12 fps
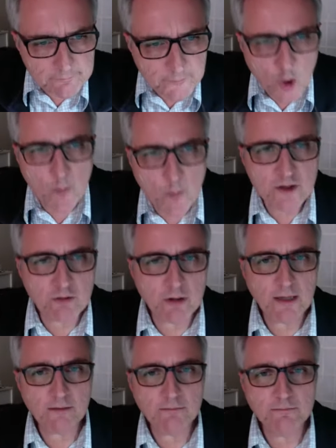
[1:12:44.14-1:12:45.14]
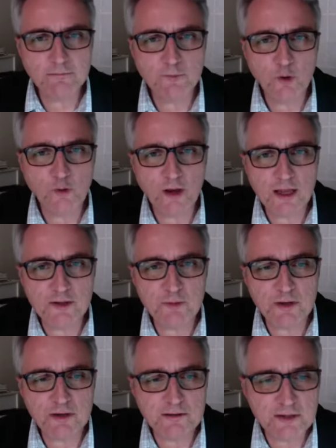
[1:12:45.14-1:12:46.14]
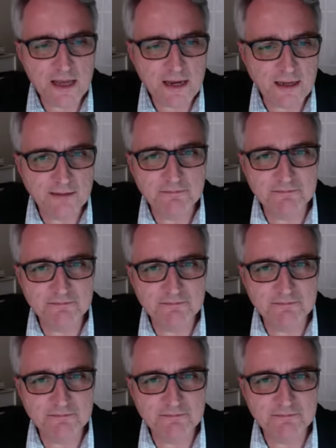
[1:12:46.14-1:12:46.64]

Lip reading: Comments, Grant? You're the last one standing.